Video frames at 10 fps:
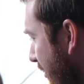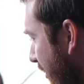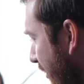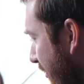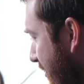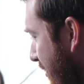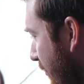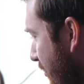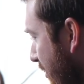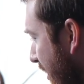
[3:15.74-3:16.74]
like, let's see,
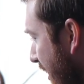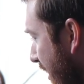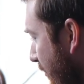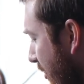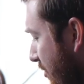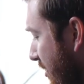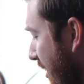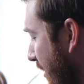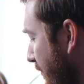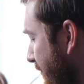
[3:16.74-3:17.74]
where's a name? Here's a
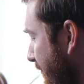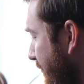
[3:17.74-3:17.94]
name.